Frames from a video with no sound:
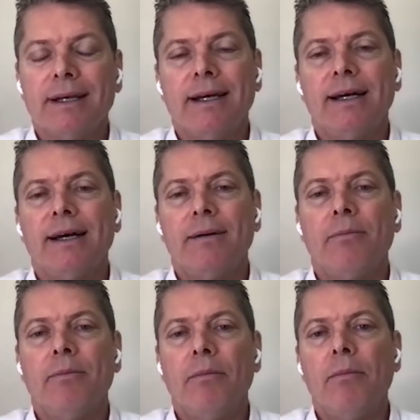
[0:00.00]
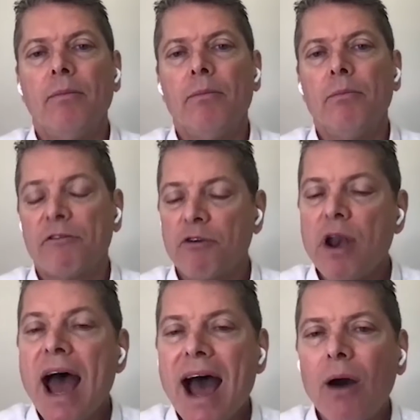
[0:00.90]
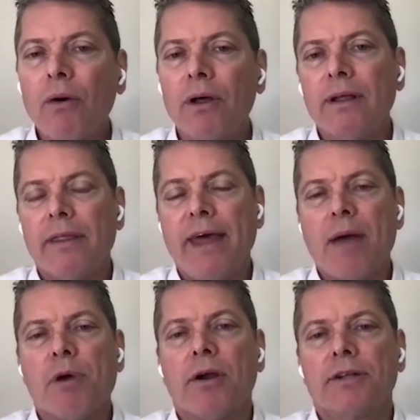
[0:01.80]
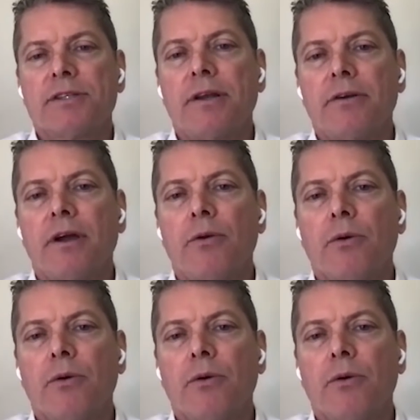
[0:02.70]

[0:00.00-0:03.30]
But for now, that market's centered on